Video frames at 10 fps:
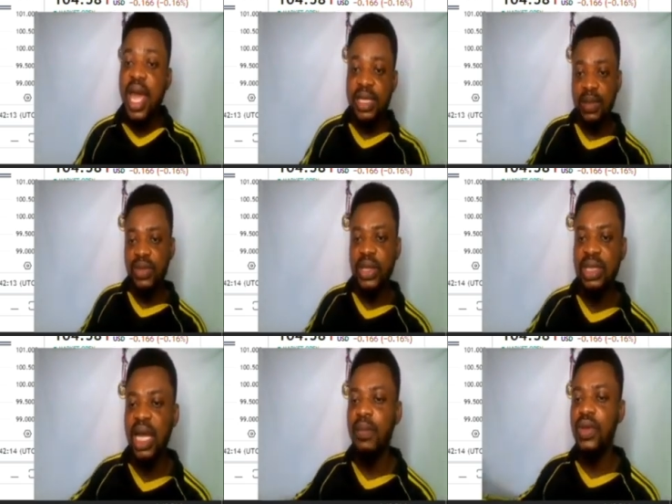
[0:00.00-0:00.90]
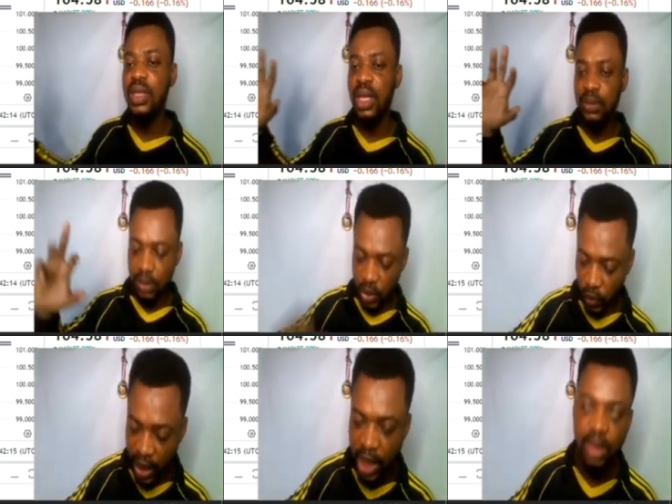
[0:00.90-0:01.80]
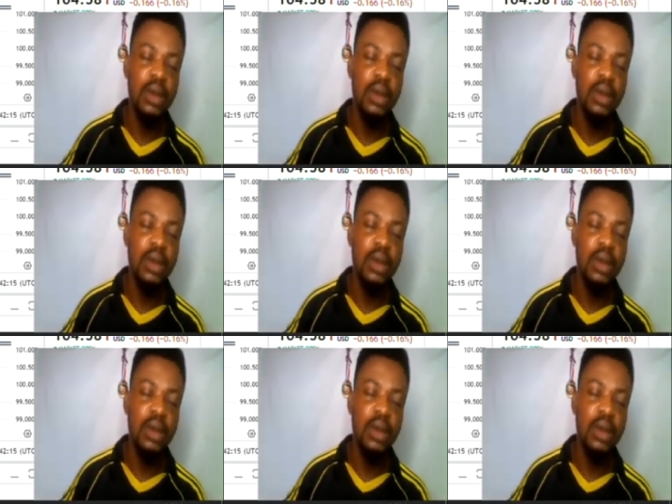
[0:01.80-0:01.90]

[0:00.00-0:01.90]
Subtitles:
It's the same strategy I'm using today,